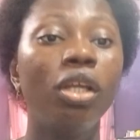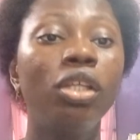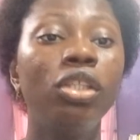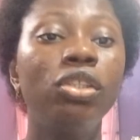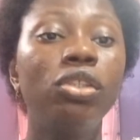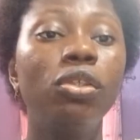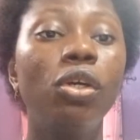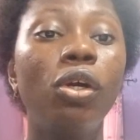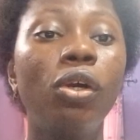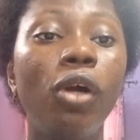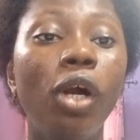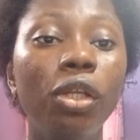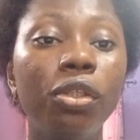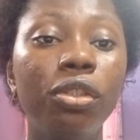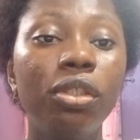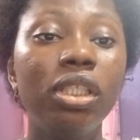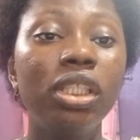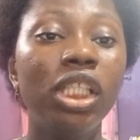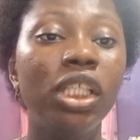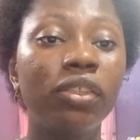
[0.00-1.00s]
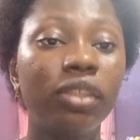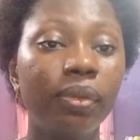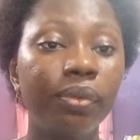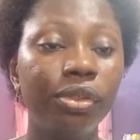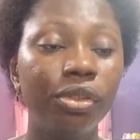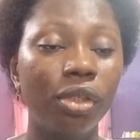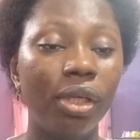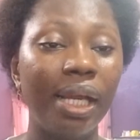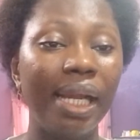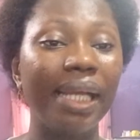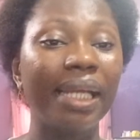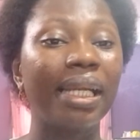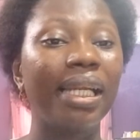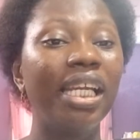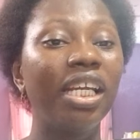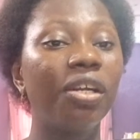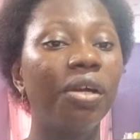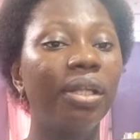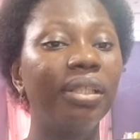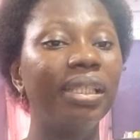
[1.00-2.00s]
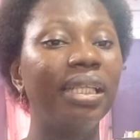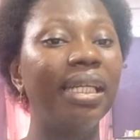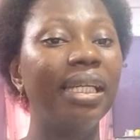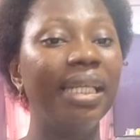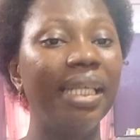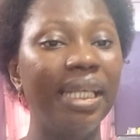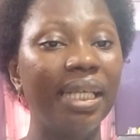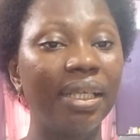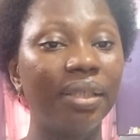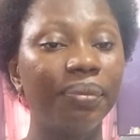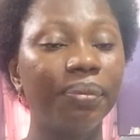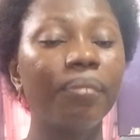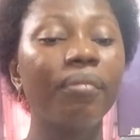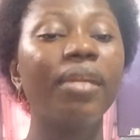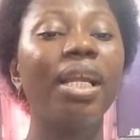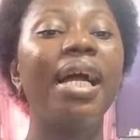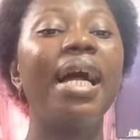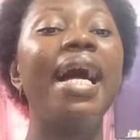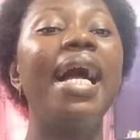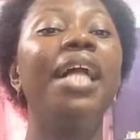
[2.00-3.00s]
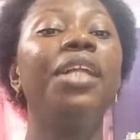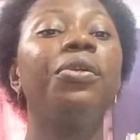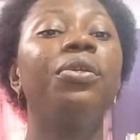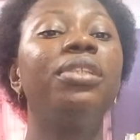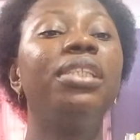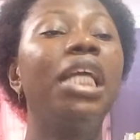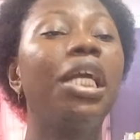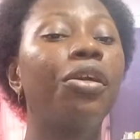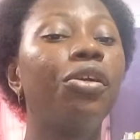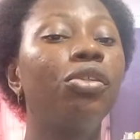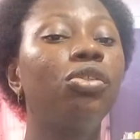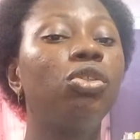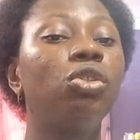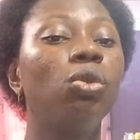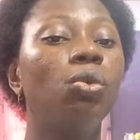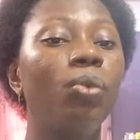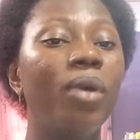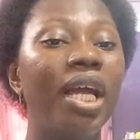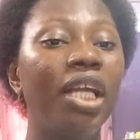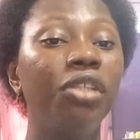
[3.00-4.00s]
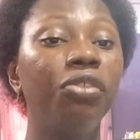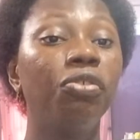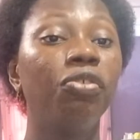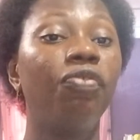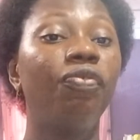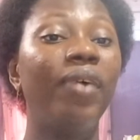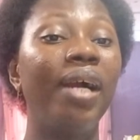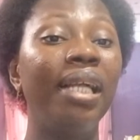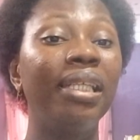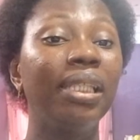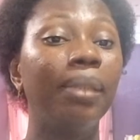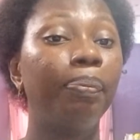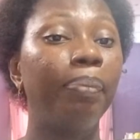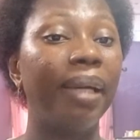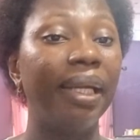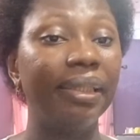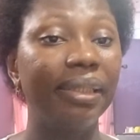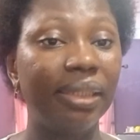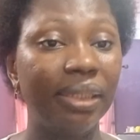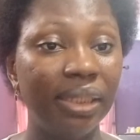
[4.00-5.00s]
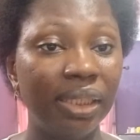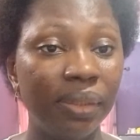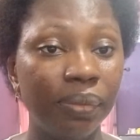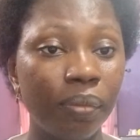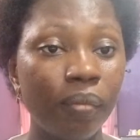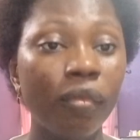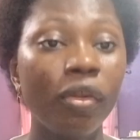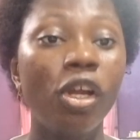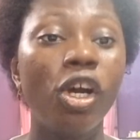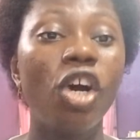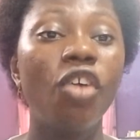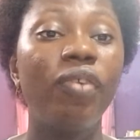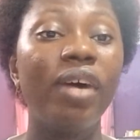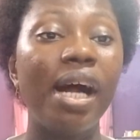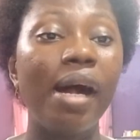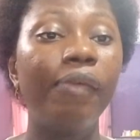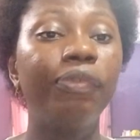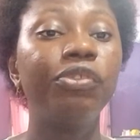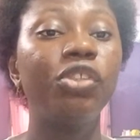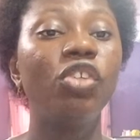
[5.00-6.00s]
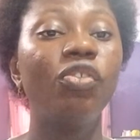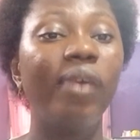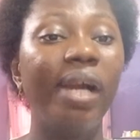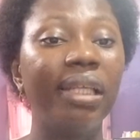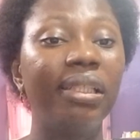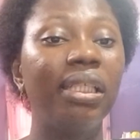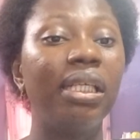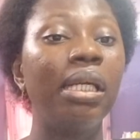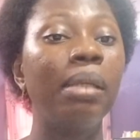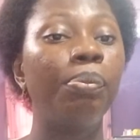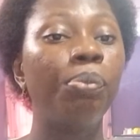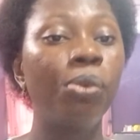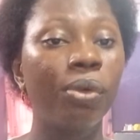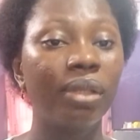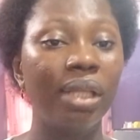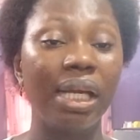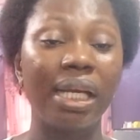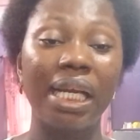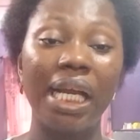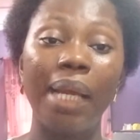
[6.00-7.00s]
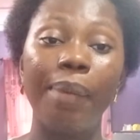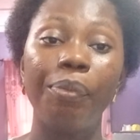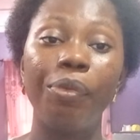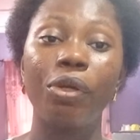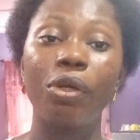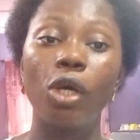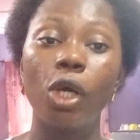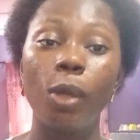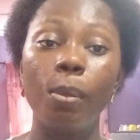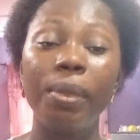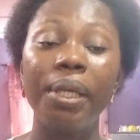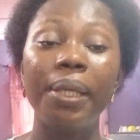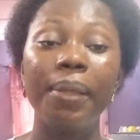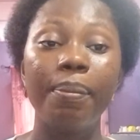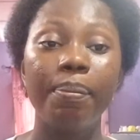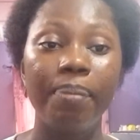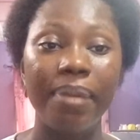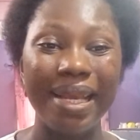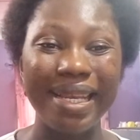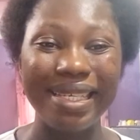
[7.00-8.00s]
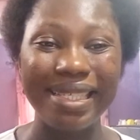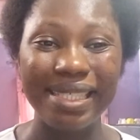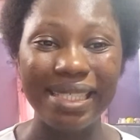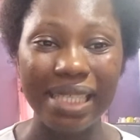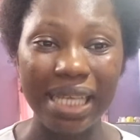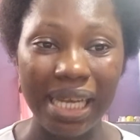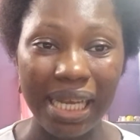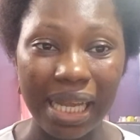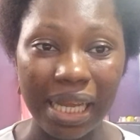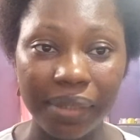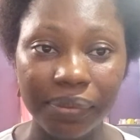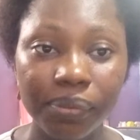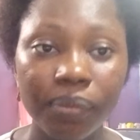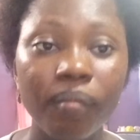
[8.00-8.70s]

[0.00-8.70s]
So go to the description and click on the link, and you take you to where you find the part 3 of how to write a book that can become a bestseller.